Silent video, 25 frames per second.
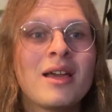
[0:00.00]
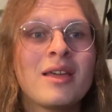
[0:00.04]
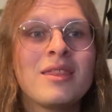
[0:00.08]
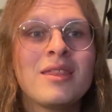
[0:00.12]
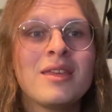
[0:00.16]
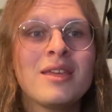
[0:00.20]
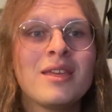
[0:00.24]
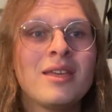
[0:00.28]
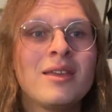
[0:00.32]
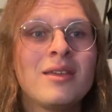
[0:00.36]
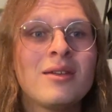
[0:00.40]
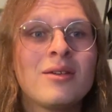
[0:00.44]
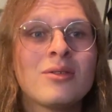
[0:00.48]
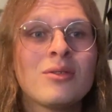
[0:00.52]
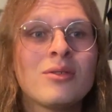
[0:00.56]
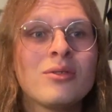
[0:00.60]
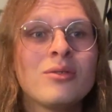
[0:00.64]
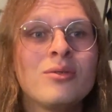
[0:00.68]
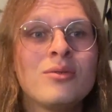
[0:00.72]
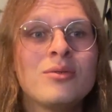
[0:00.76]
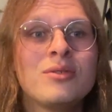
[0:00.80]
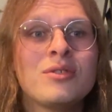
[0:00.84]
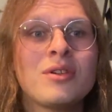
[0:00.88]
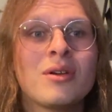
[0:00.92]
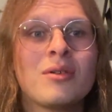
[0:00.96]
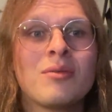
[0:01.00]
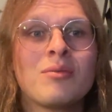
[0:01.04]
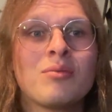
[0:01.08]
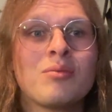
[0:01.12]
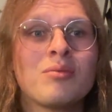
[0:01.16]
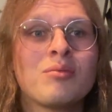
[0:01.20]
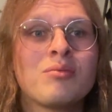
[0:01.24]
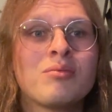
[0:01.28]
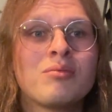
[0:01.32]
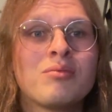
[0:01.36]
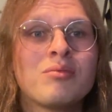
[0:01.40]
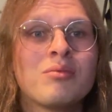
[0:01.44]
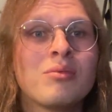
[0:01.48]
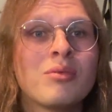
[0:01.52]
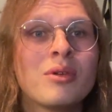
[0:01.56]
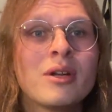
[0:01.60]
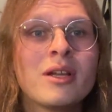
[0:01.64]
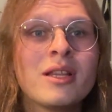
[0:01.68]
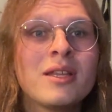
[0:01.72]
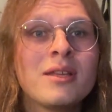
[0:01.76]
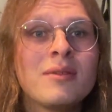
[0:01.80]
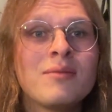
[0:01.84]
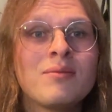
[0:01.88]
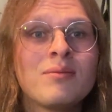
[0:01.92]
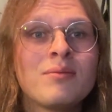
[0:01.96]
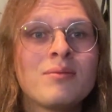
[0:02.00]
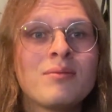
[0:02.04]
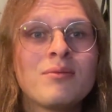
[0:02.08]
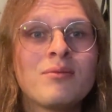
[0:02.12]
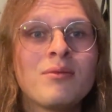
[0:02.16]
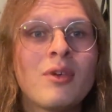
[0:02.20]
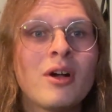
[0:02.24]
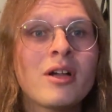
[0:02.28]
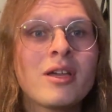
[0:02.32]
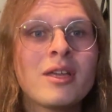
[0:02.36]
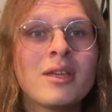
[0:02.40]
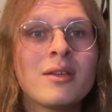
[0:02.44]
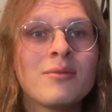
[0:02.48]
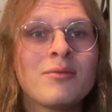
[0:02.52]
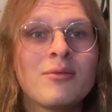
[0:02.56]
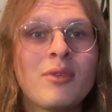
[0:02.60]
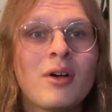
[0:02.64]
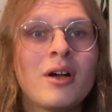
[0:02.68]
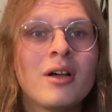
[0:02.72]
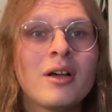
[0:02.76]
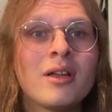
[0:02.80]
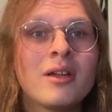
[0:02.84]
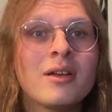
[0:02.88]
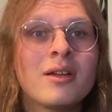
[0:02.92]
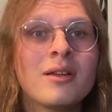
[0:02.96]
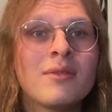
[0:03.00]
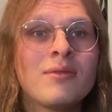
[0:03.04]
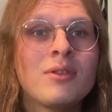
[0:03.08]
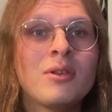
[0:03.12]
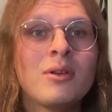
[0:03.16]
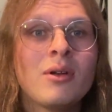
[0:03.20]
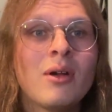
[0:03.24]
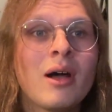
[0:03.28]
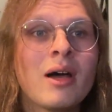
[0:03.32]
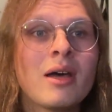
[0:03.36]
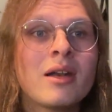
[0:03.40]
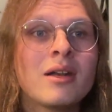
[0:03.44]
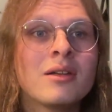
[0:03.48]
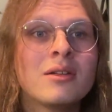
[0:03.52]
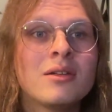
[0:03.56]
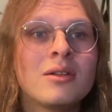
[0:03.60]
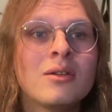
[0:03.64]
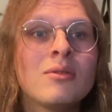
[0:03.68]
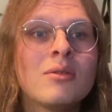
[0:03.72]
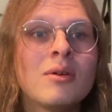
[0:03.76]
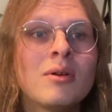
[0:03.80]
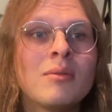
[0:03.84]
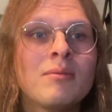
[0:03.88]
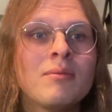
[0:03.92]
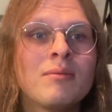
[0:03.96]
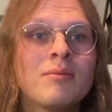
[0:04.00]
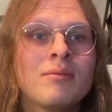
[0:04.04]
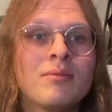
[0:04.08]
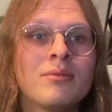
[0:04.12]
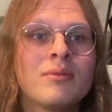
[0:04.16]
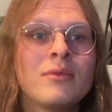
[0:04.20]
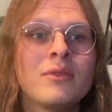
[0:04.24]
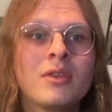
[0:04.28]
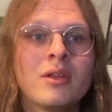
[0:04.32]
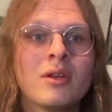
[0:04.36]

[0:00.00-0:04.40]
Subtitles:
I think interludes are really fucking fun if you know how to do them,